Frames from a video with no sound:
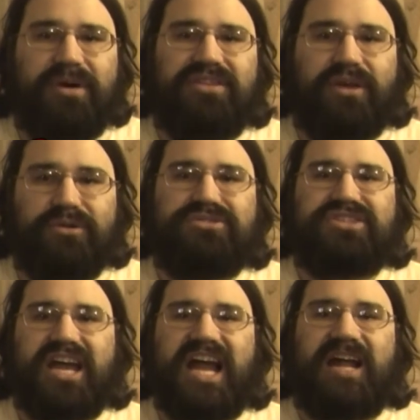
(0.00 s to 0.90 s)
But those
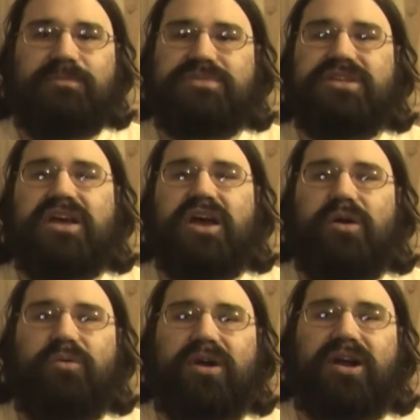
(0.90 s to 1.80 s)
times
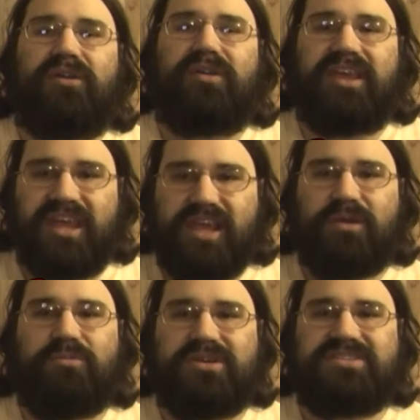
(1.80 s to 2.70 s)
where
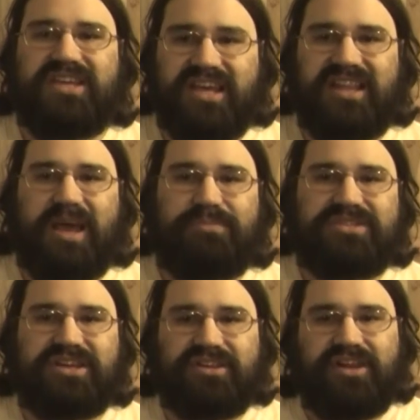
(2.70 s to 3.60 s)
he was in that
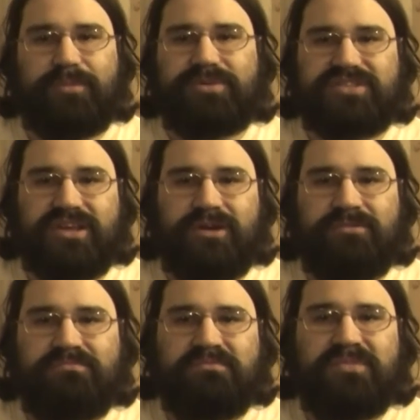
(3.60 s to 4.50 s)
particular
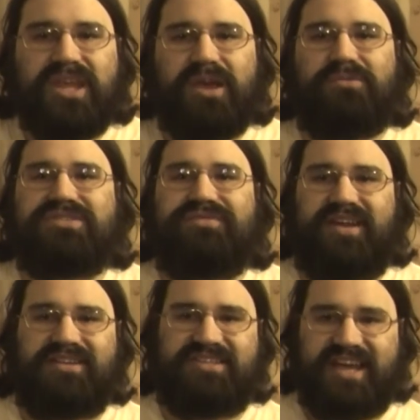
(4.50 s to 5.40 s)
episode, it was
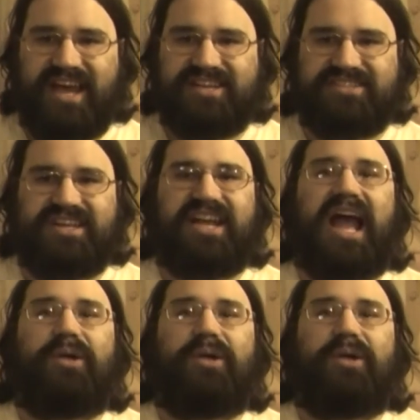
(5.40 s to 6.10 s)
fantastic.